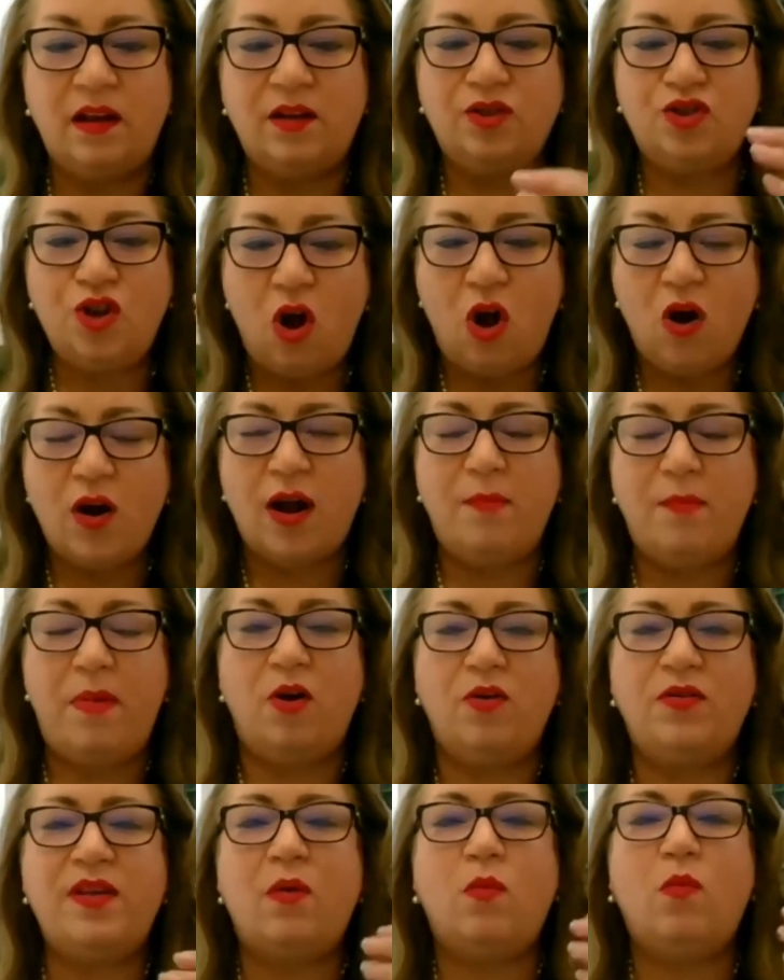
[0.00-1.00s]
Talk
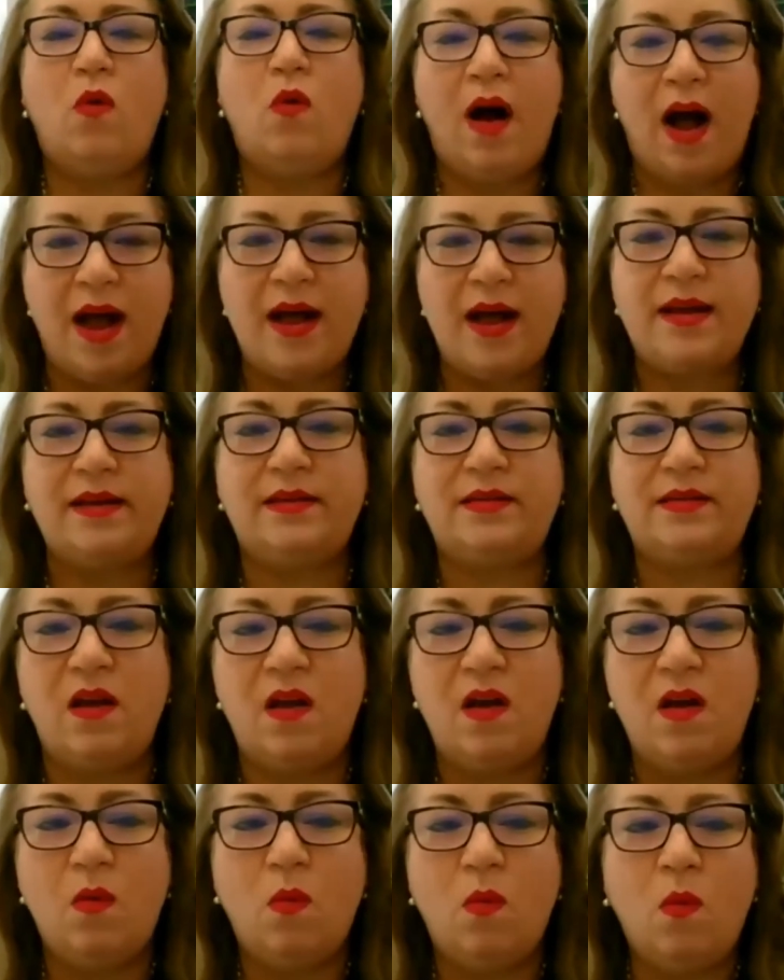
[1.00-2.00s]
about the whys.
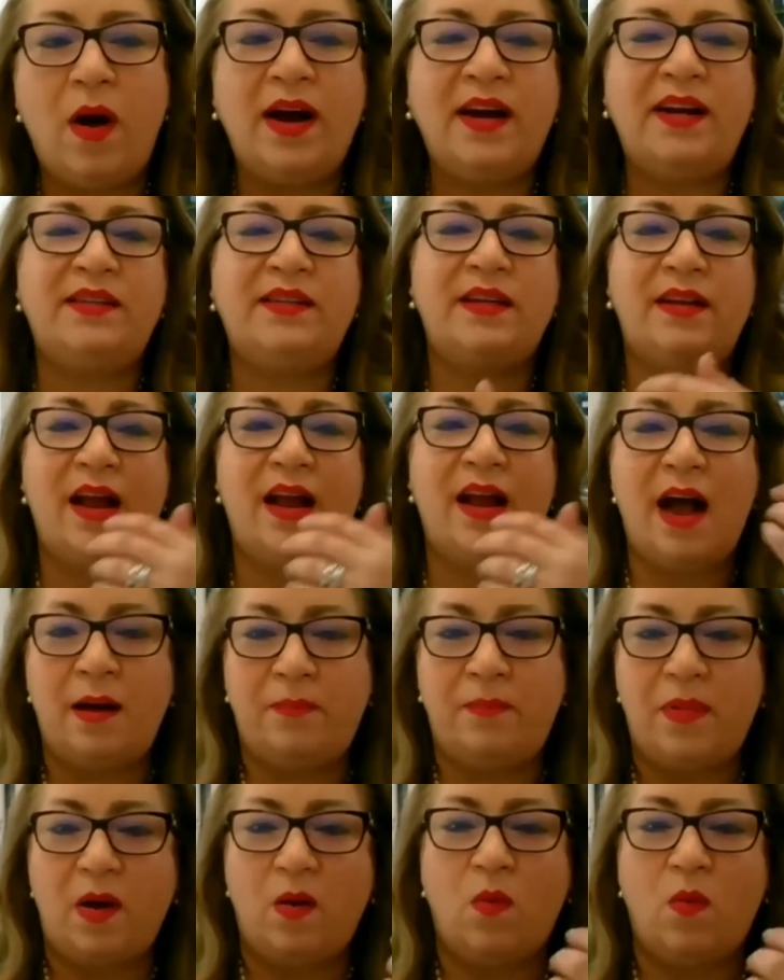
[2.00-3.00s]
Why is it
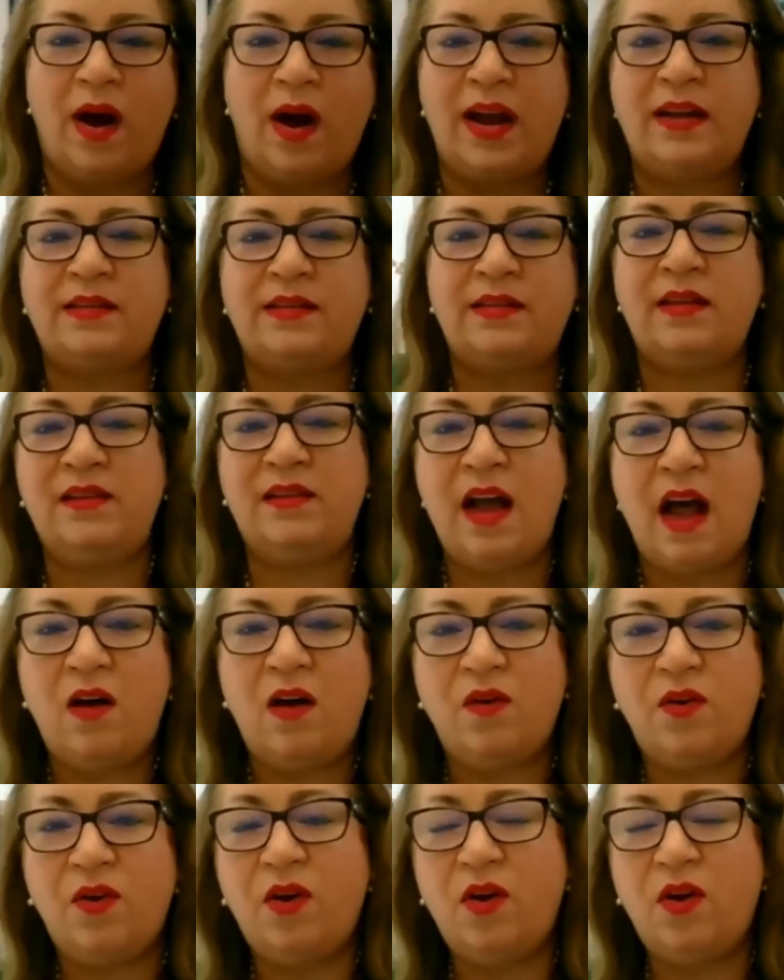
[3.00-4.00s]
up? Why is it
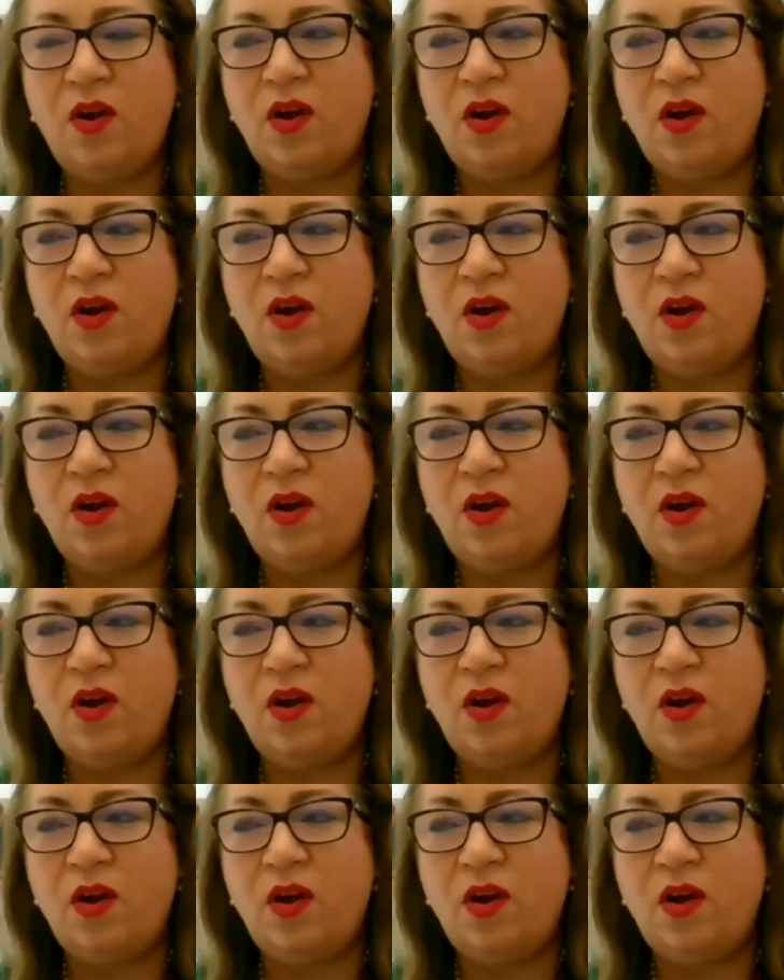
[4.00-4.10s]
down?